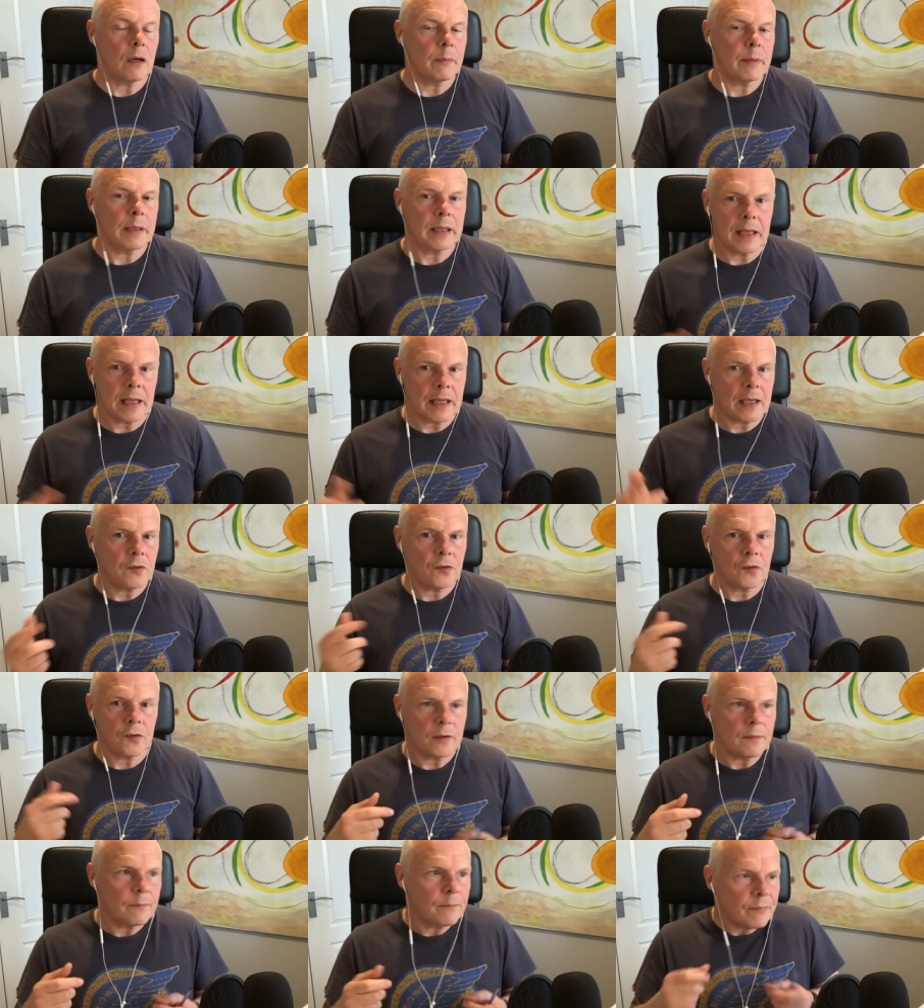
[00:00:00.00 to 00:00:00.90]
I mean,
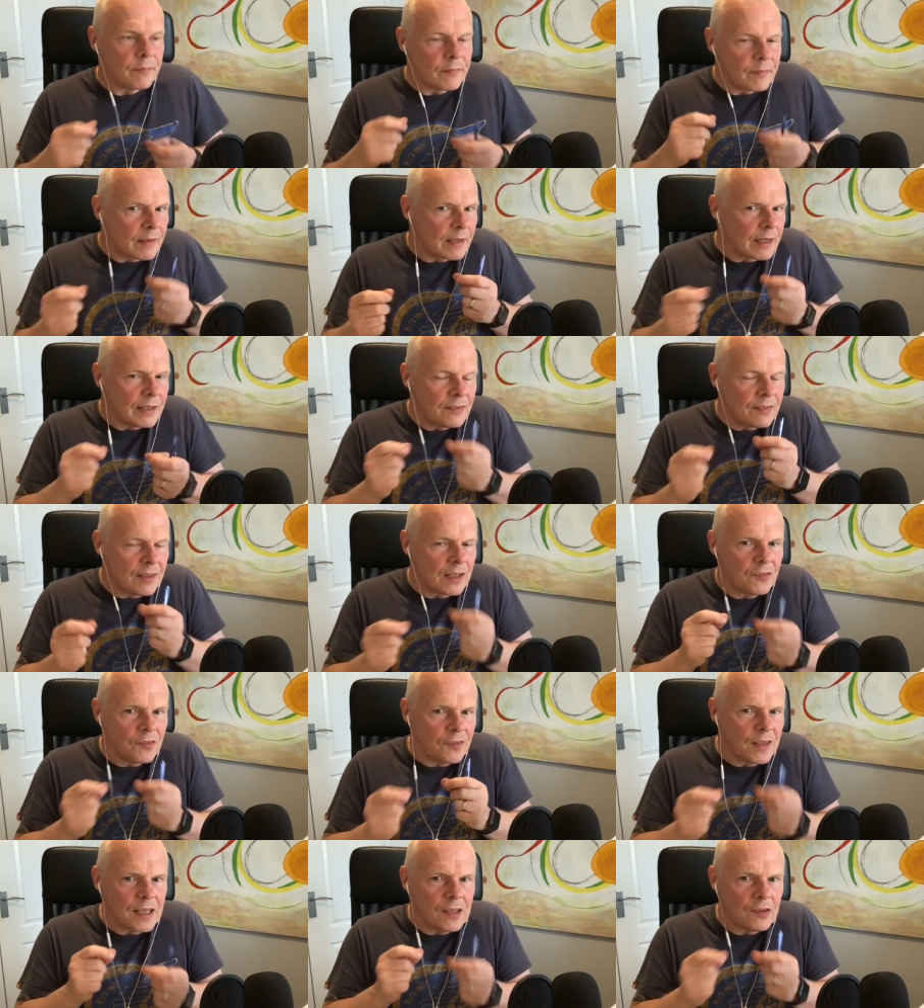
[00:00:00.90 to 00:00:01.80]
these
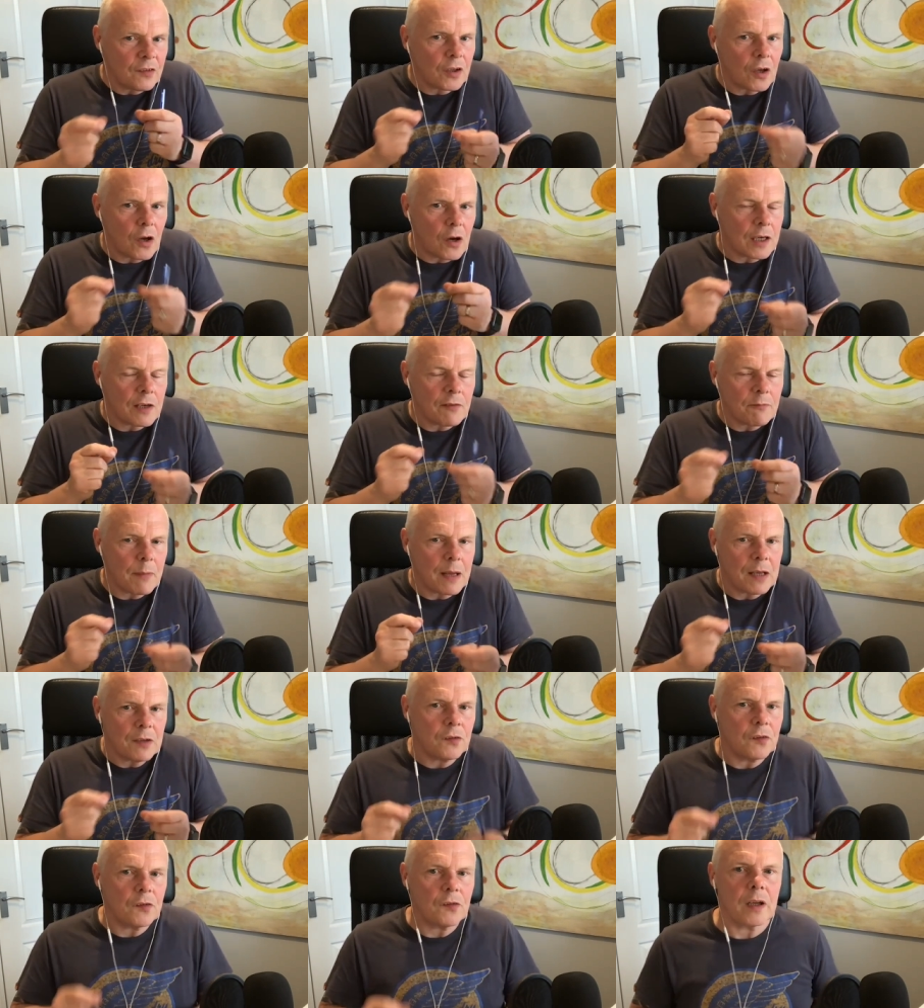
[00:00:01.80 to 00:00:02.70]
this this kind of
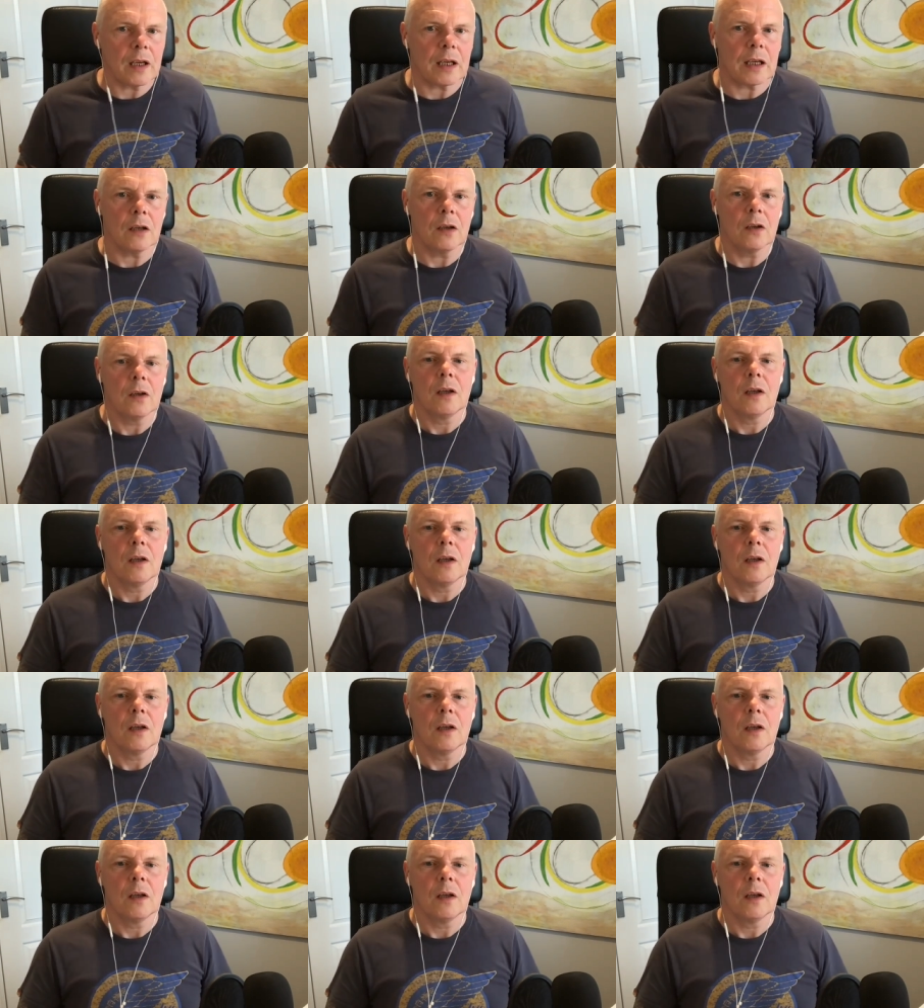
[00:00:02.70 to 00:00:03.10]
messaging